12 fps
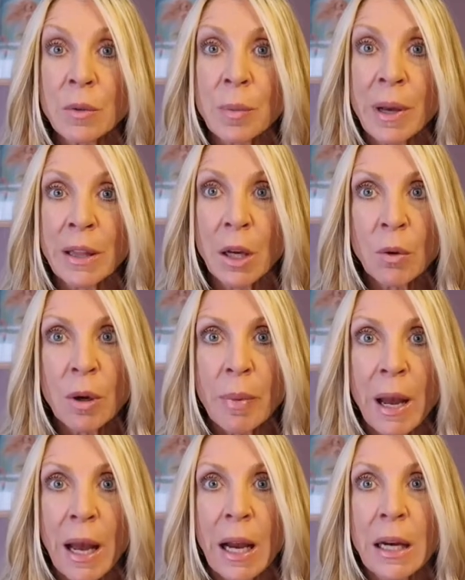with my lower
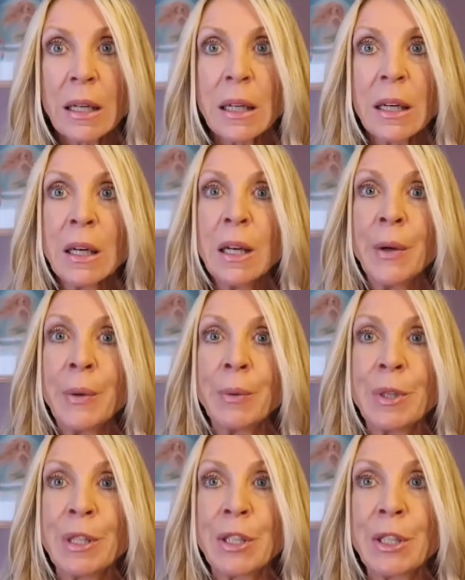back,
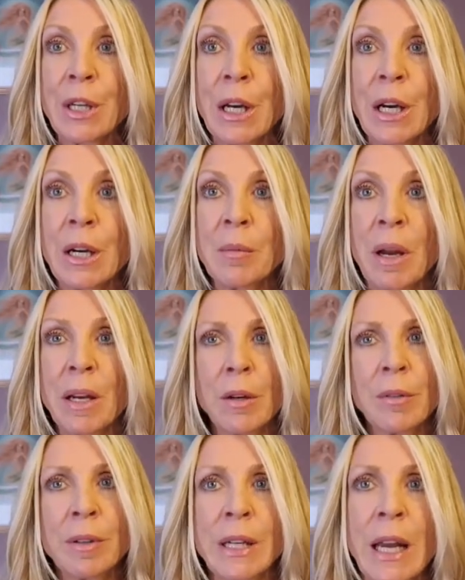which
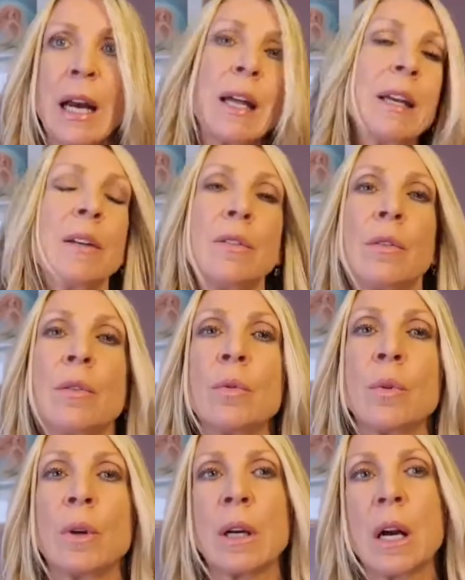I already had
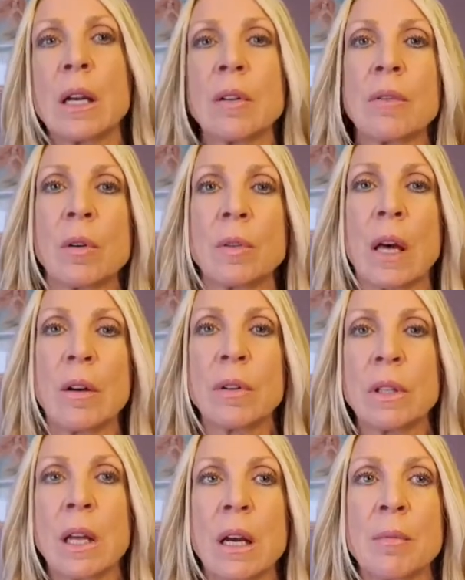issues where it kind of goes out
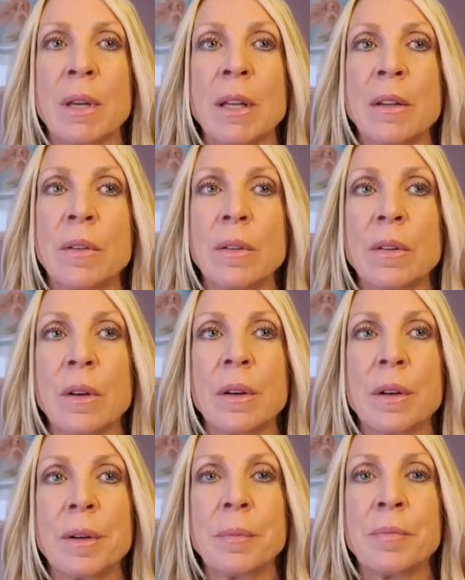of alignment.
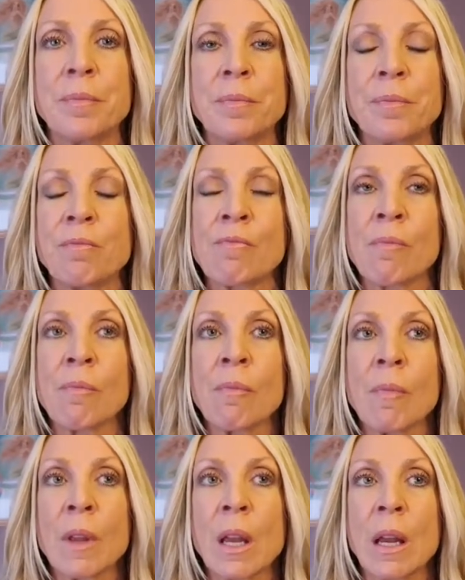
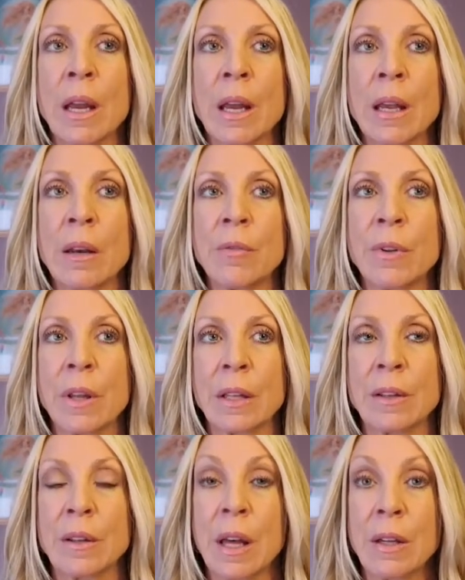And for
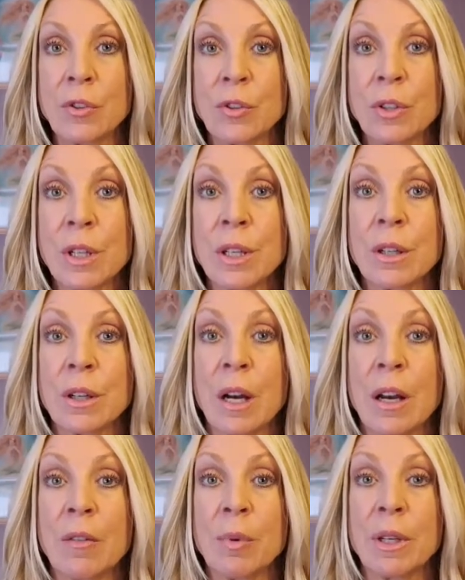like the last year,
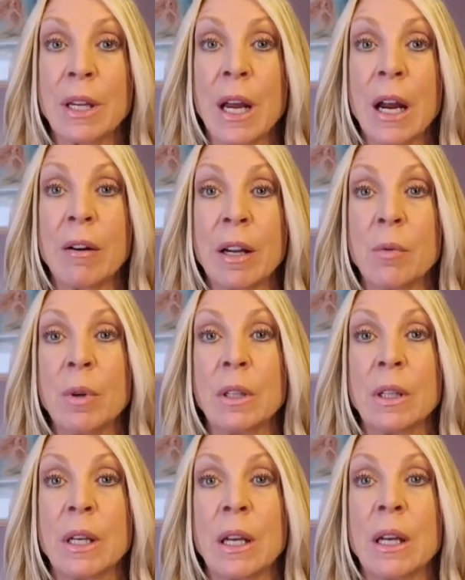I've been carrying
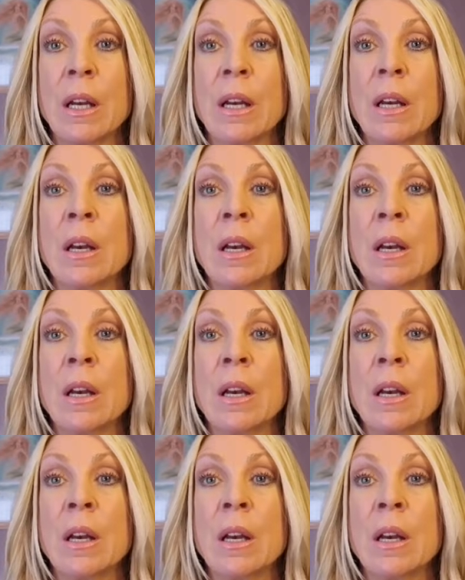Willie